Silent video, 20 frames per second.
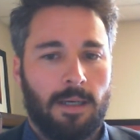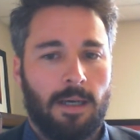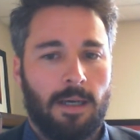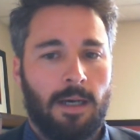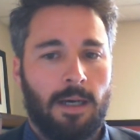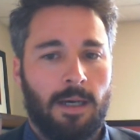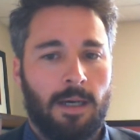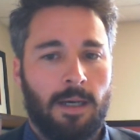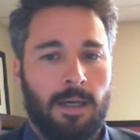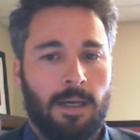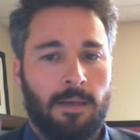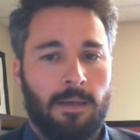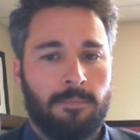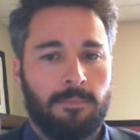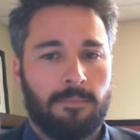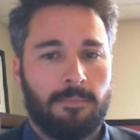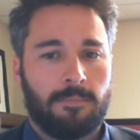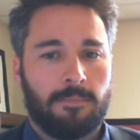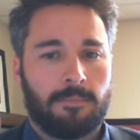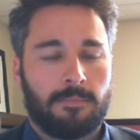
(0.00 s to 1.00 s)

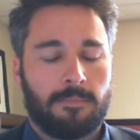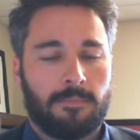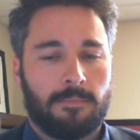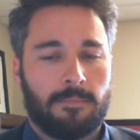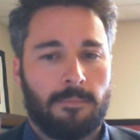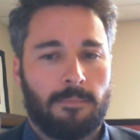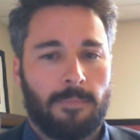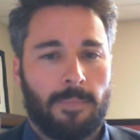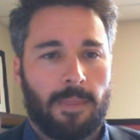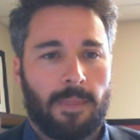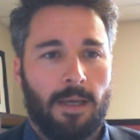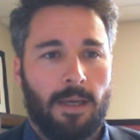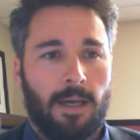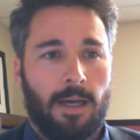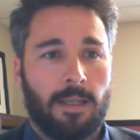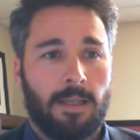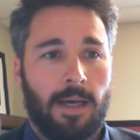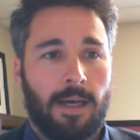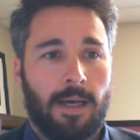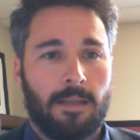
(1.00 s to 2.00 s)
A
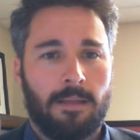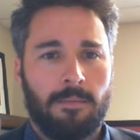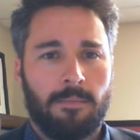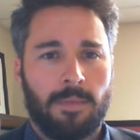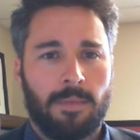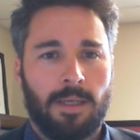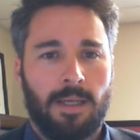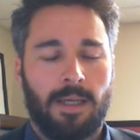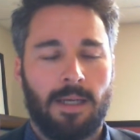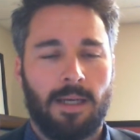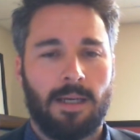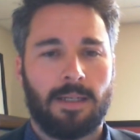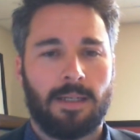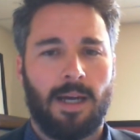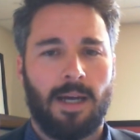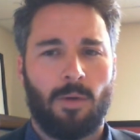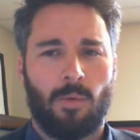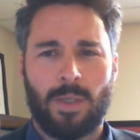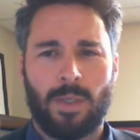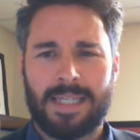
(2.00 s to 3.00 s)
lot of them
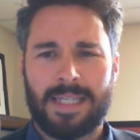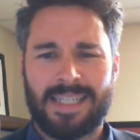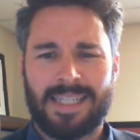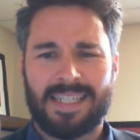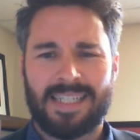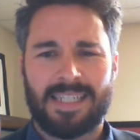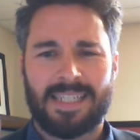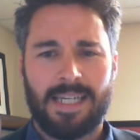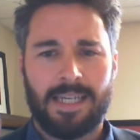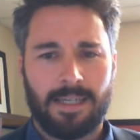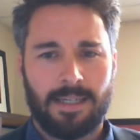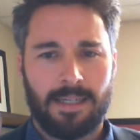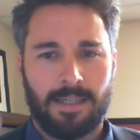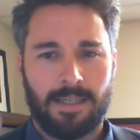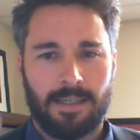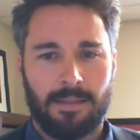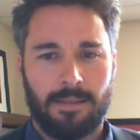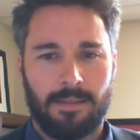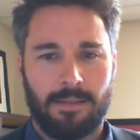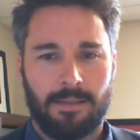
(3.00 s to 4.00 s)
got really sick,
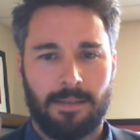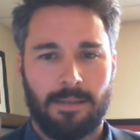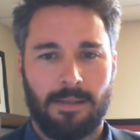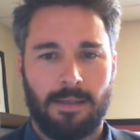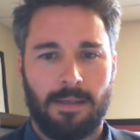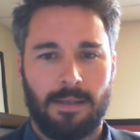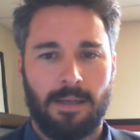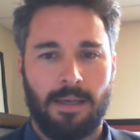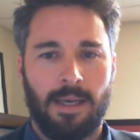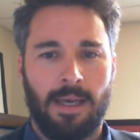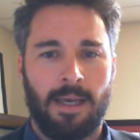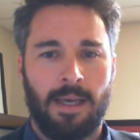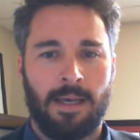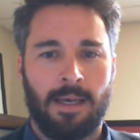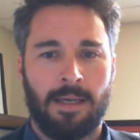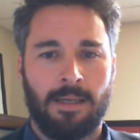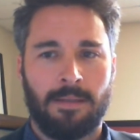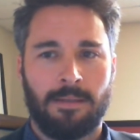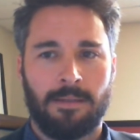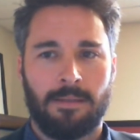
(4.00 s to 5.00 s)

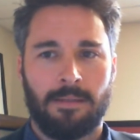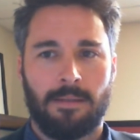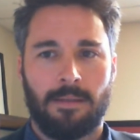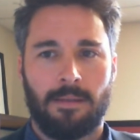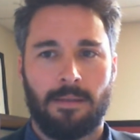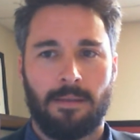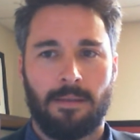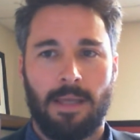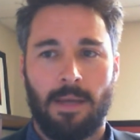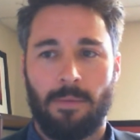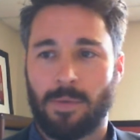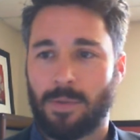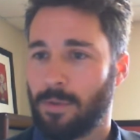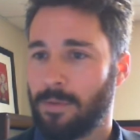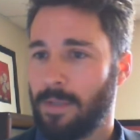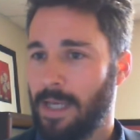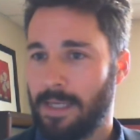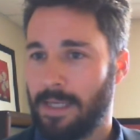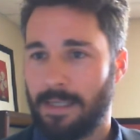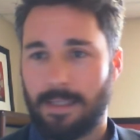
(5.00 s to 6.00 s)
and they were
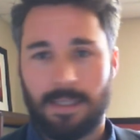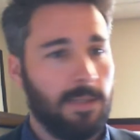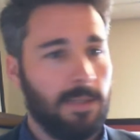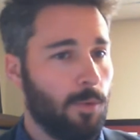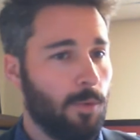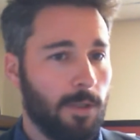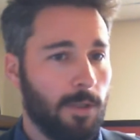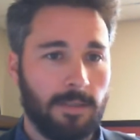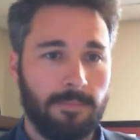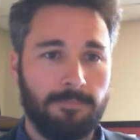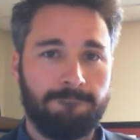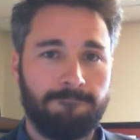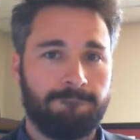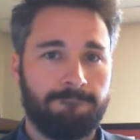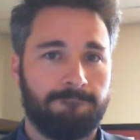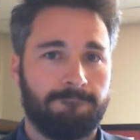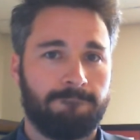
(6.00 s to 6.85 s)
told they had to keep working.